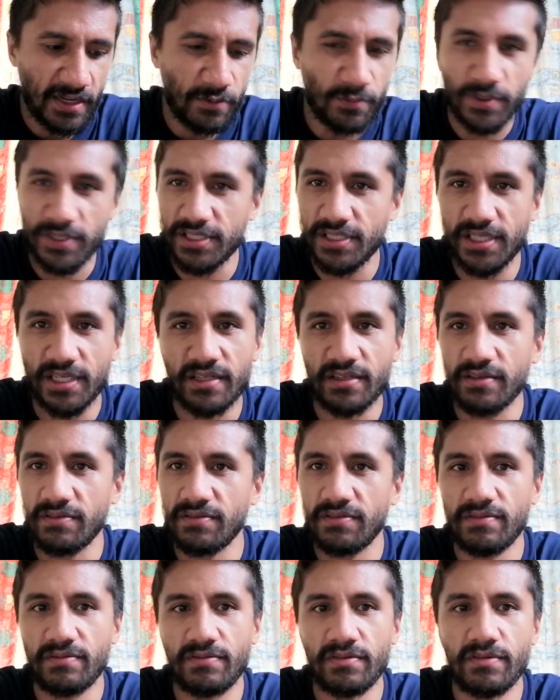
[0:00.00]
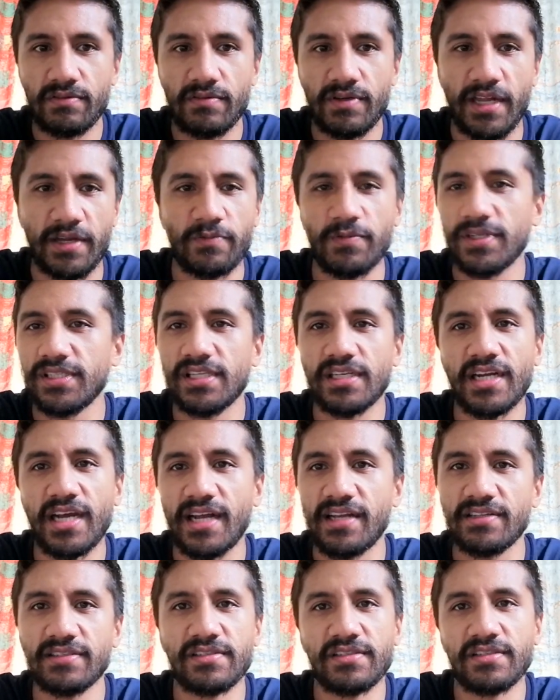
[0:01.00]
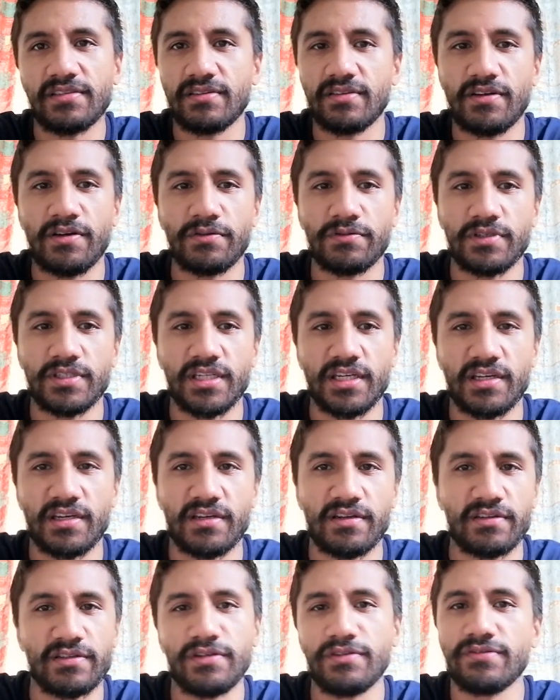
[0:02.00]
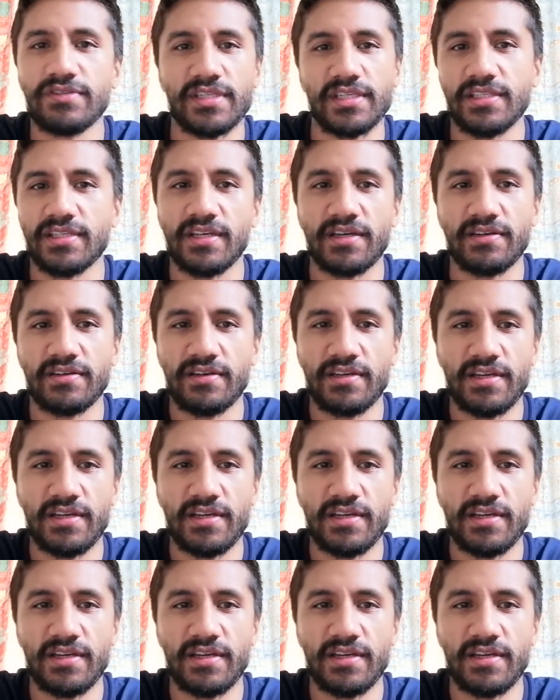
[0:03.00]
westernized culture youth center.